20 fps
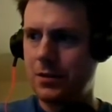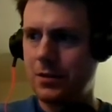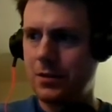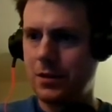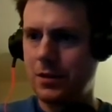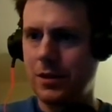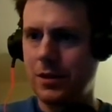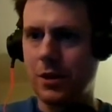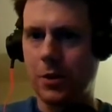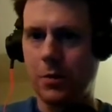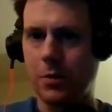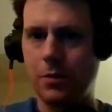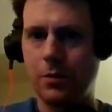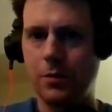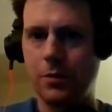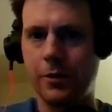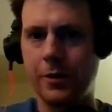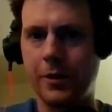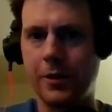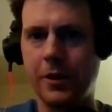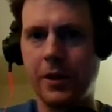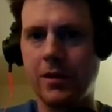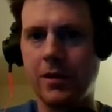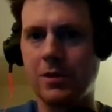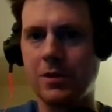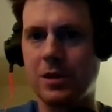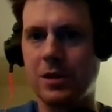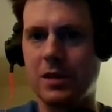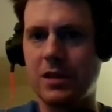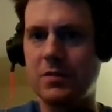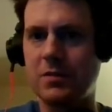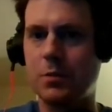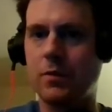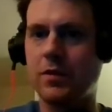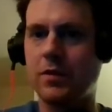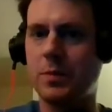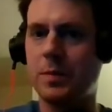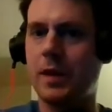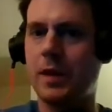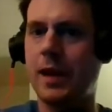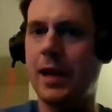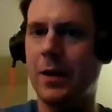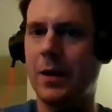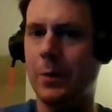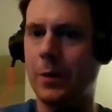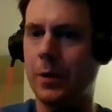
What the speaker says: you know, 30 years that this movie's been out